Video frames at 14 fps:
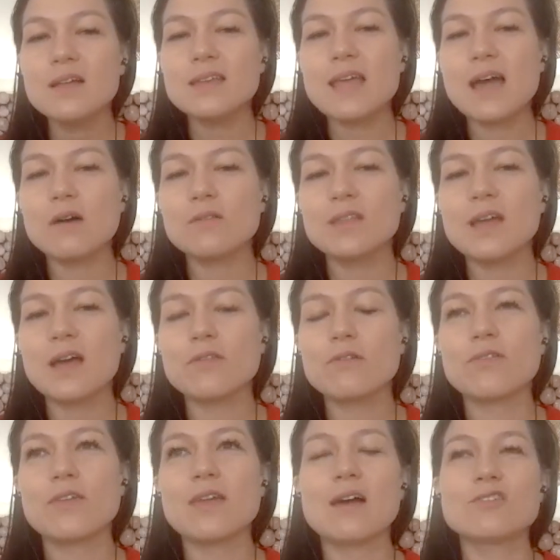Now, the other
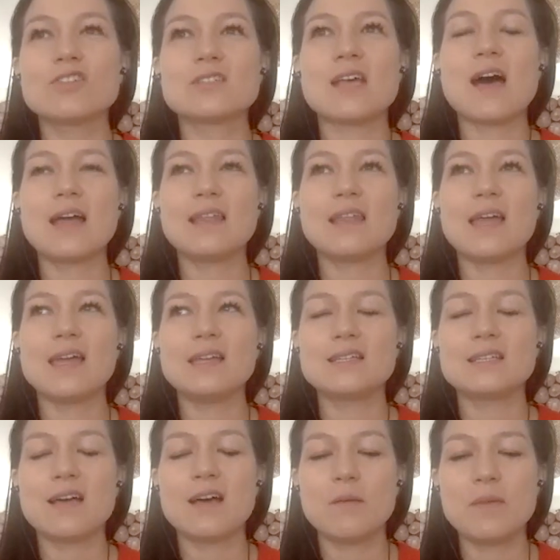thing I'll just highlight
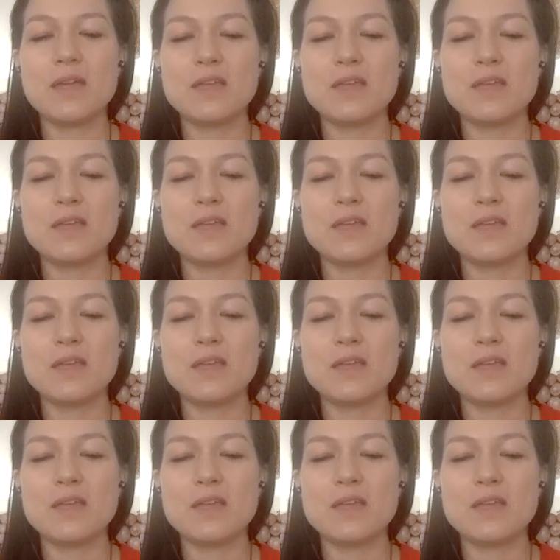um,